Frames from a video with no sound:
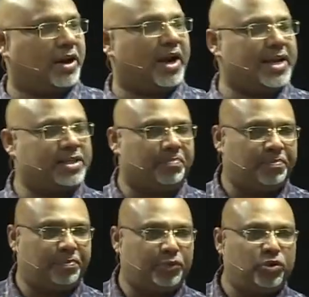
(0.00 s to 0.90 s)
And God has
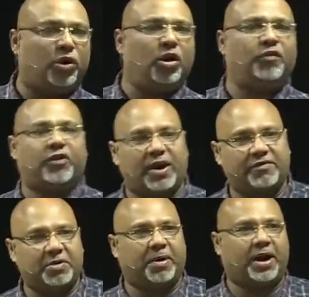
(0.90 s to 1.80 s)
a role for
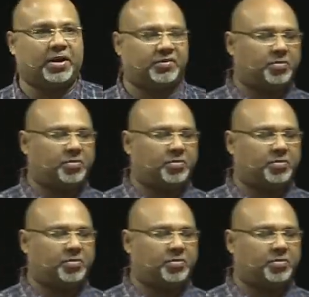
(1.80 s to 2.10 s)
every part